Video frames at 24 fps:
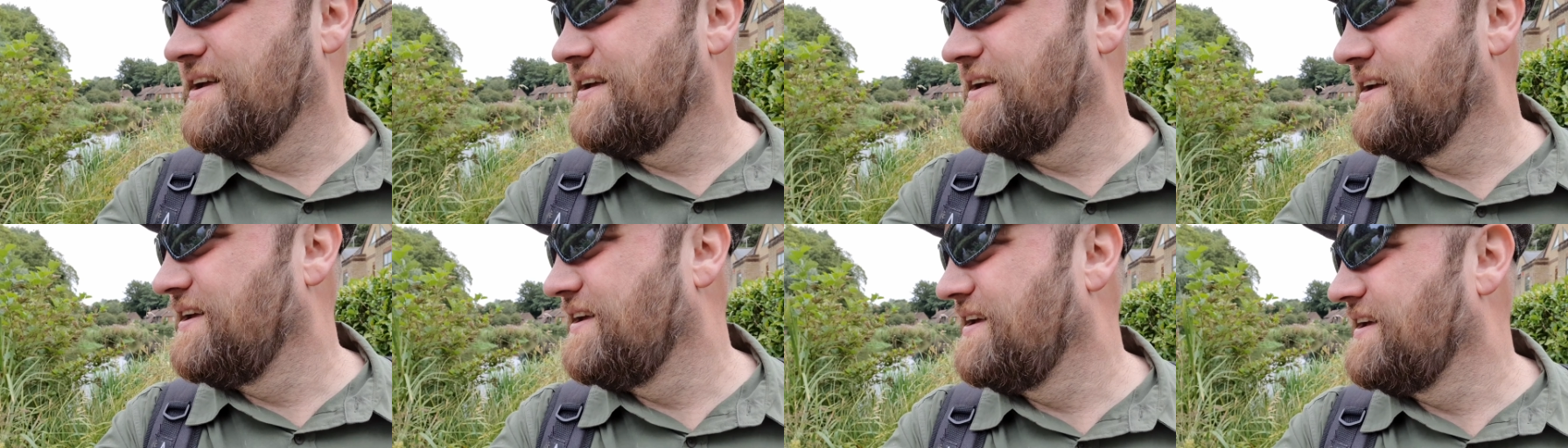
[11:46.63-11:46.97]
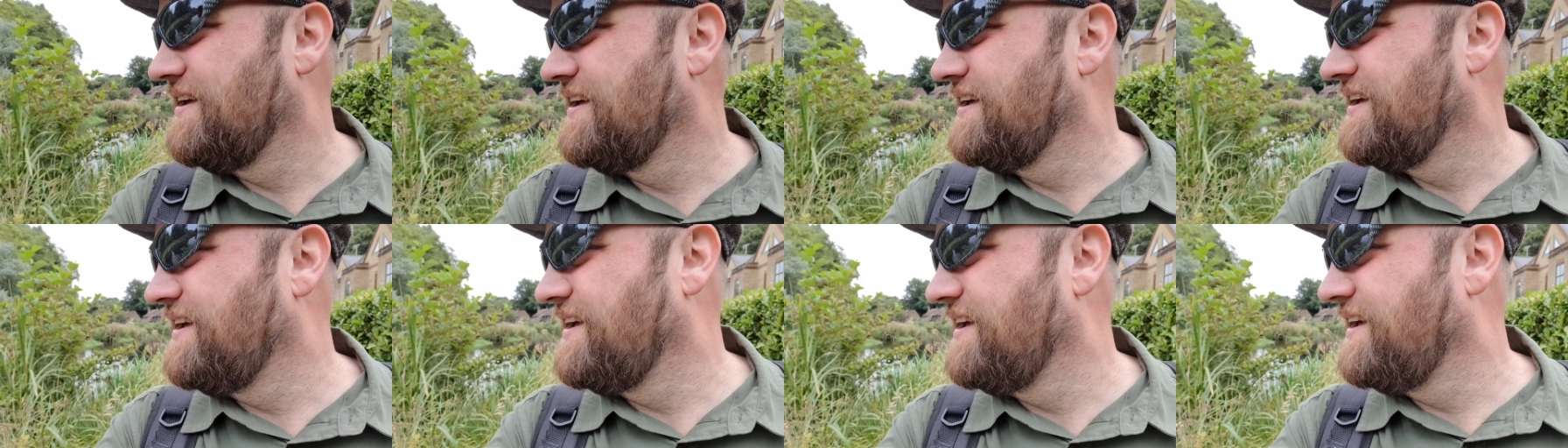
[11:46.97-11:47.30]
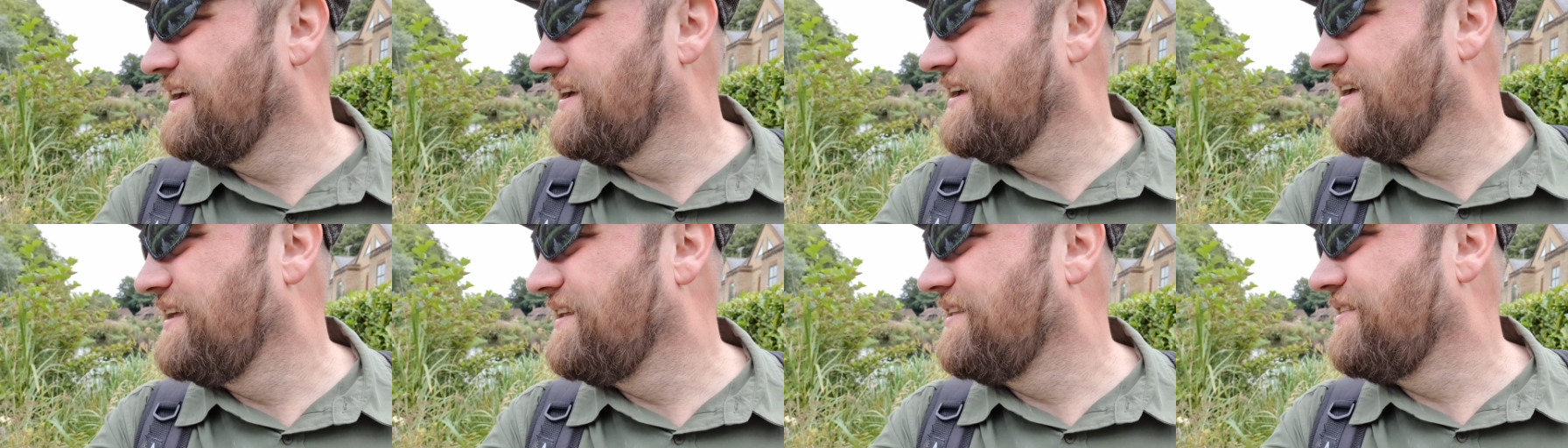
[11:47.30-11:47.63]
to,
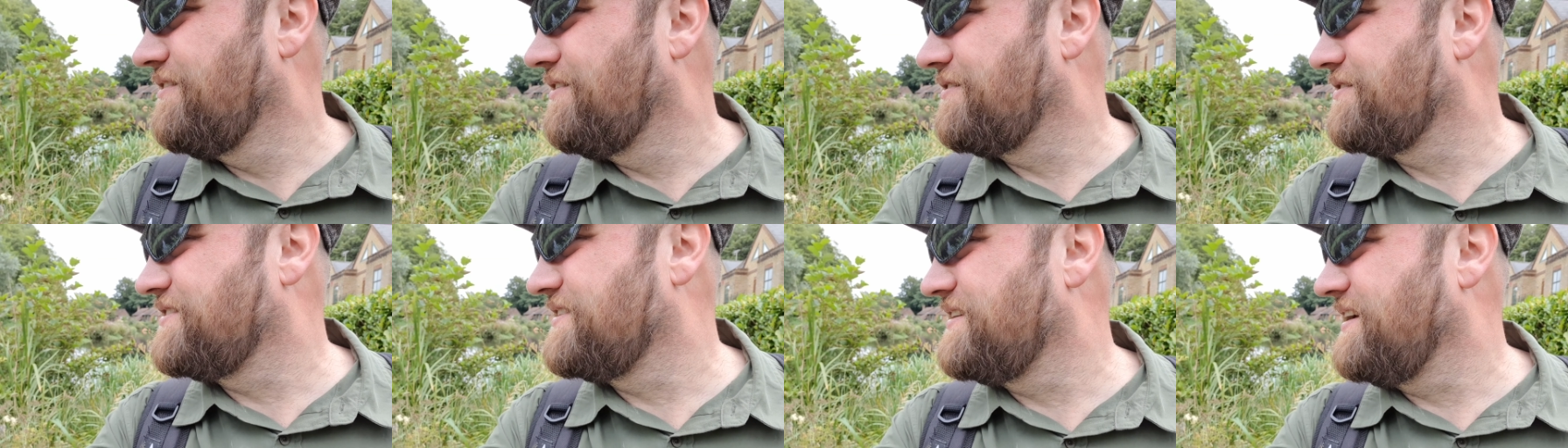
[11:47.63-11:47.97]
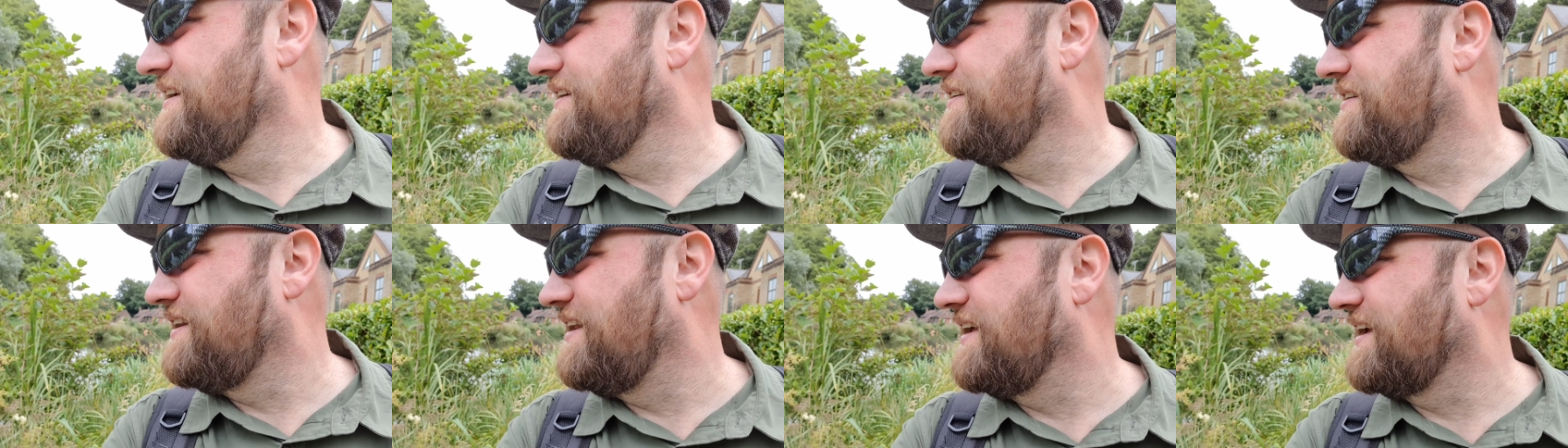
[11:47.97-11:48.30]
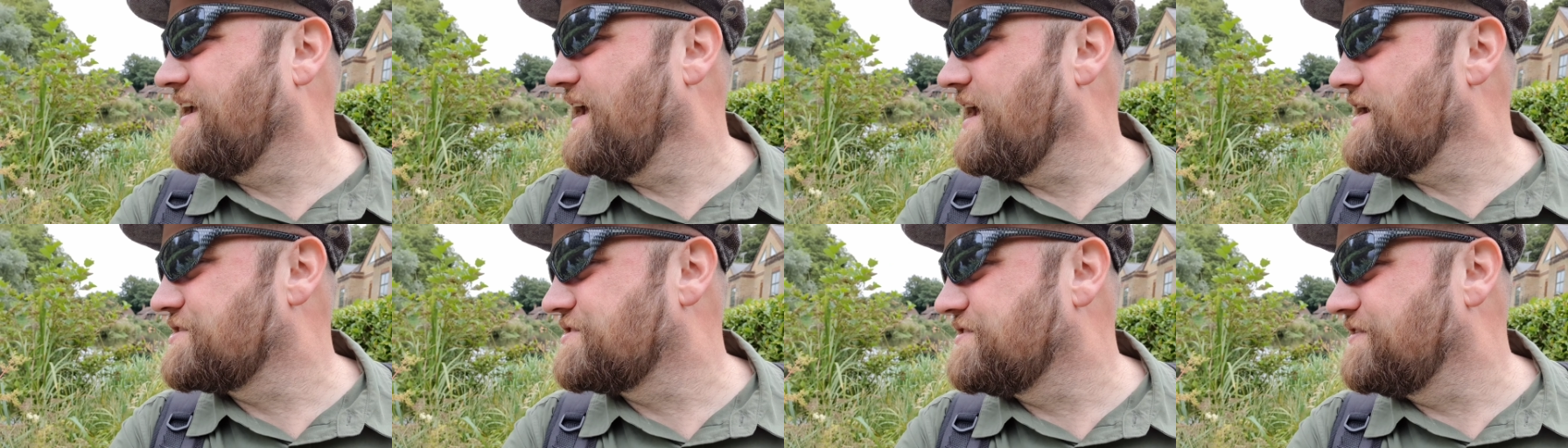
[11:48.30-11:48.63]
not just how you're going to
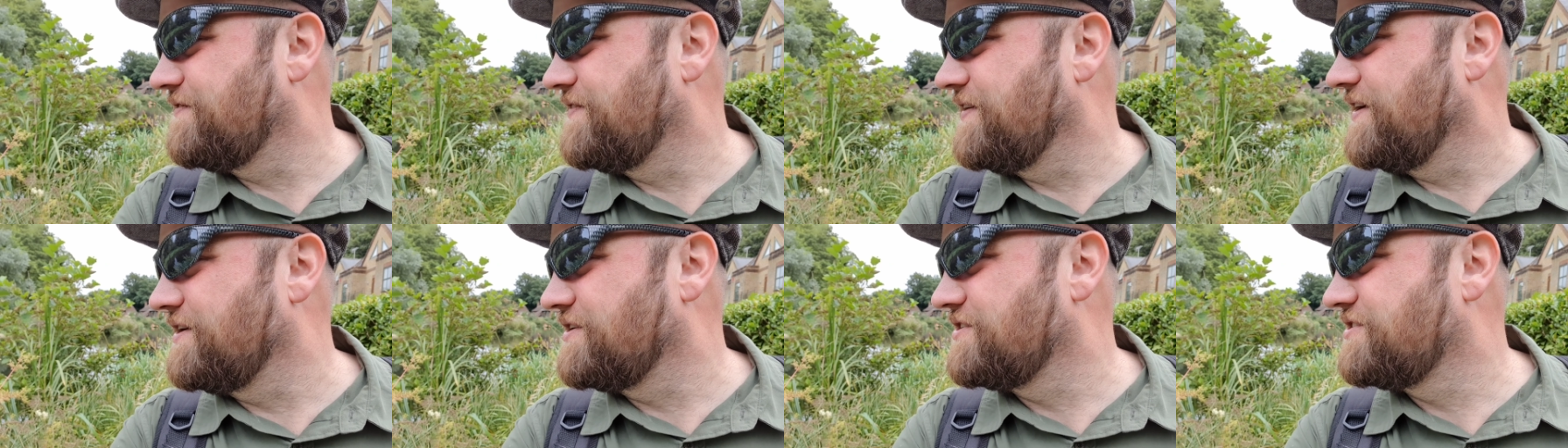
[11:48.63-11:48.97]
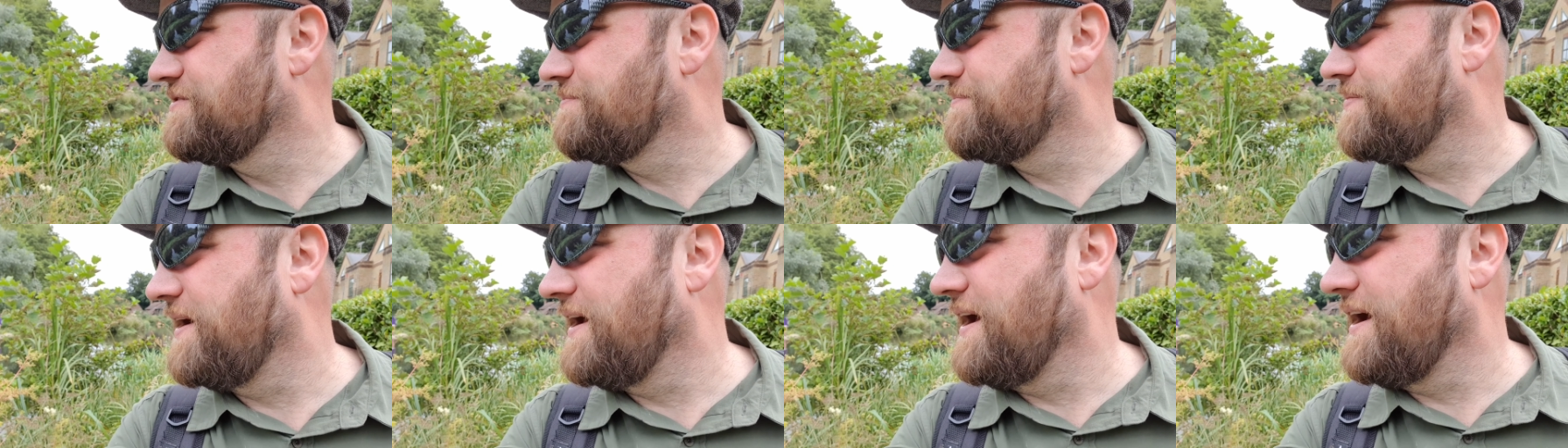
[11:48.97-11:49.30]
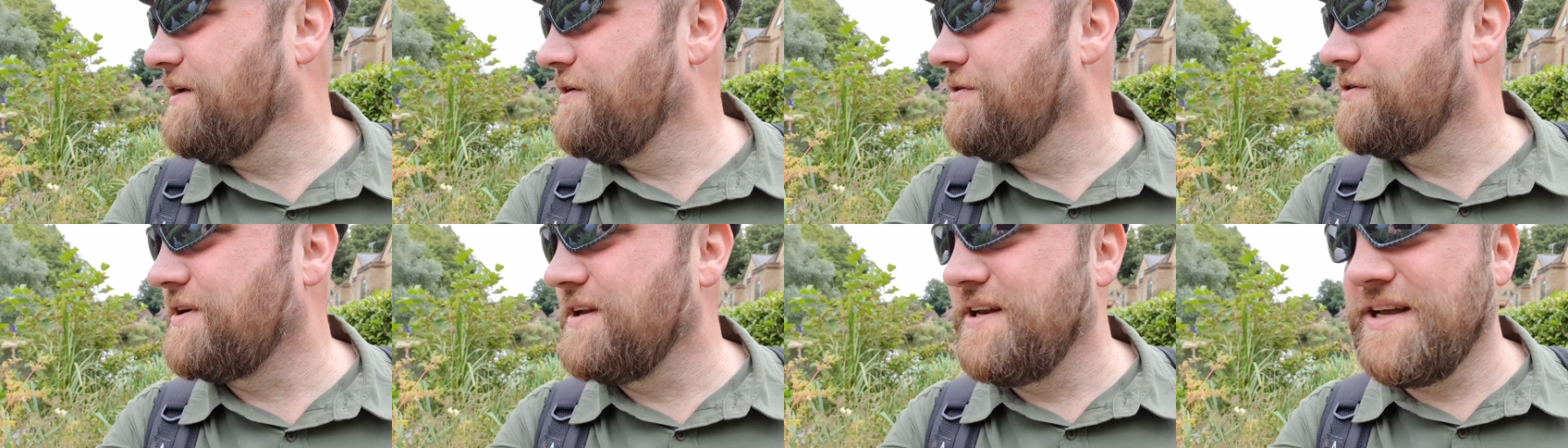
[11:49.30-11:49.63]
catch the fish, but how
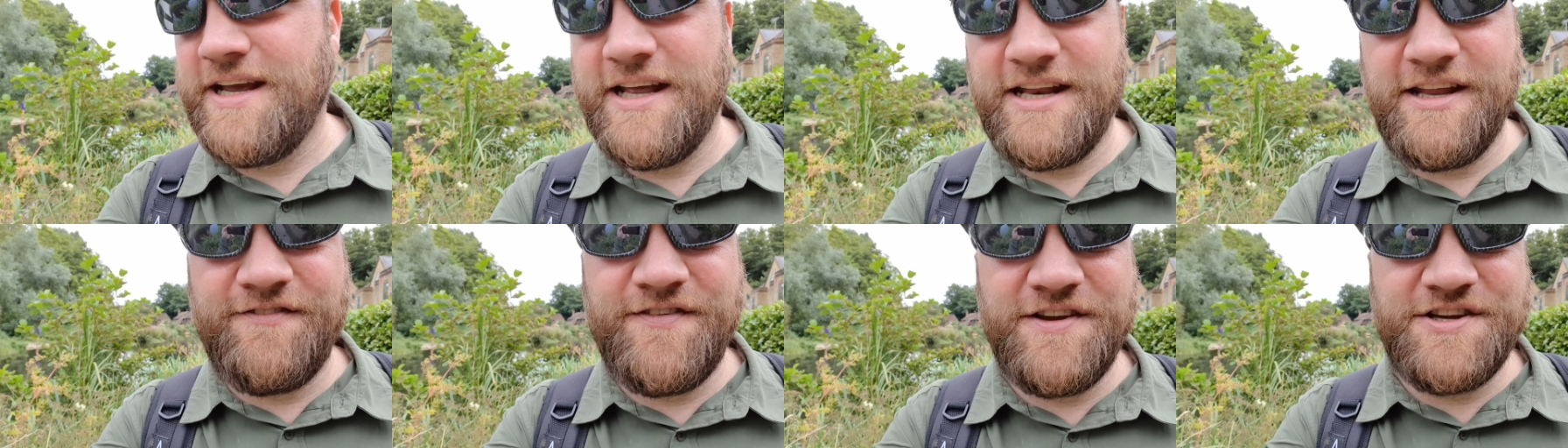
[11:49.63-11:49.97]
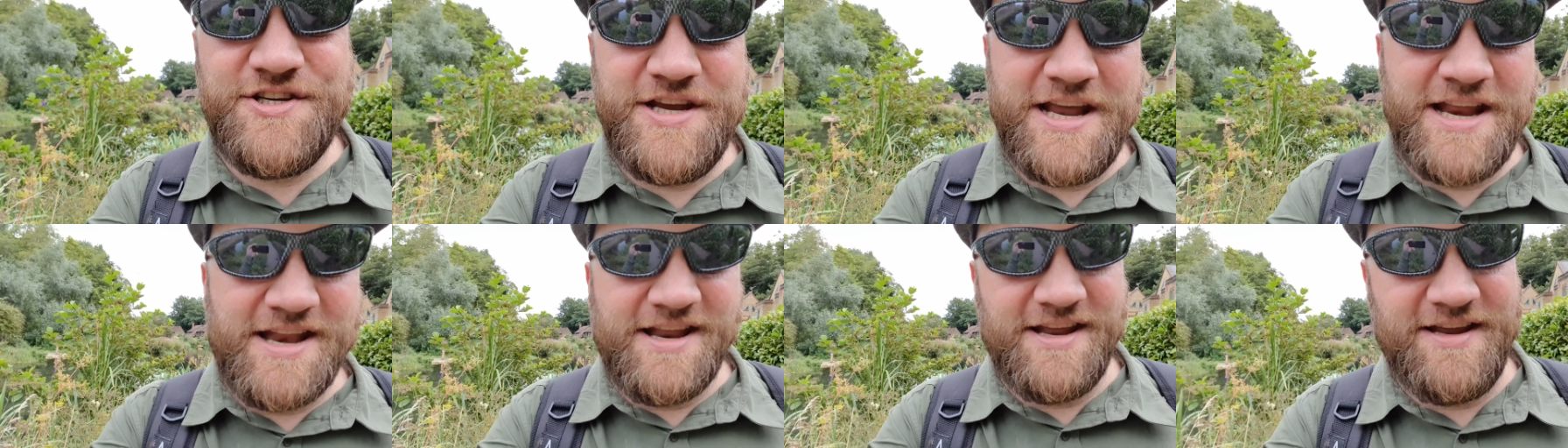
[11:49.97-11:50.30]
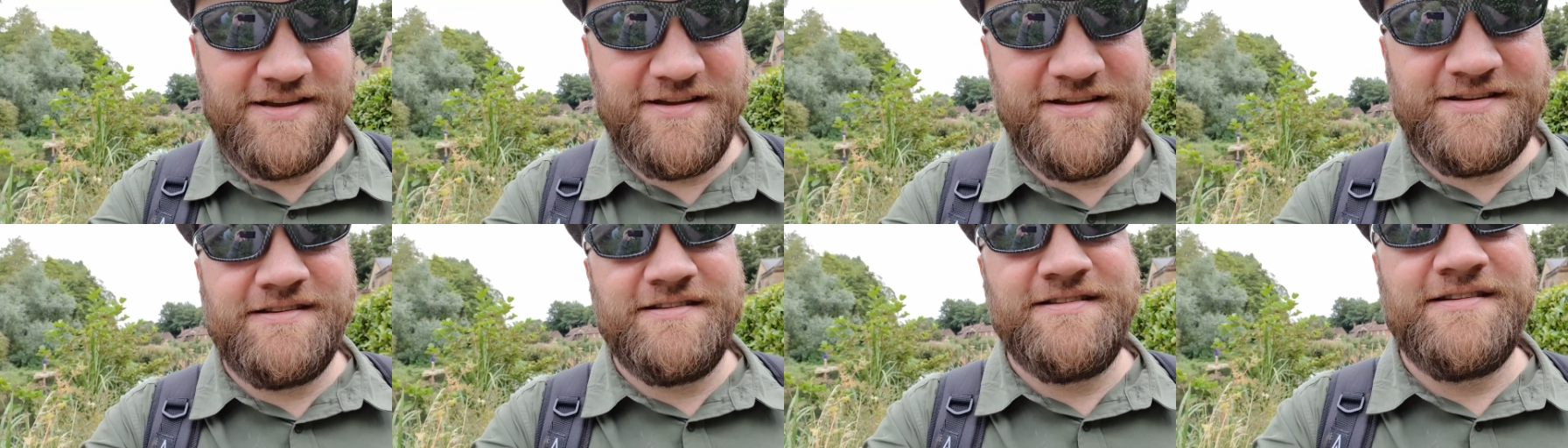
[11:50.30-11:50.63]
you're going to get the fish in. I'm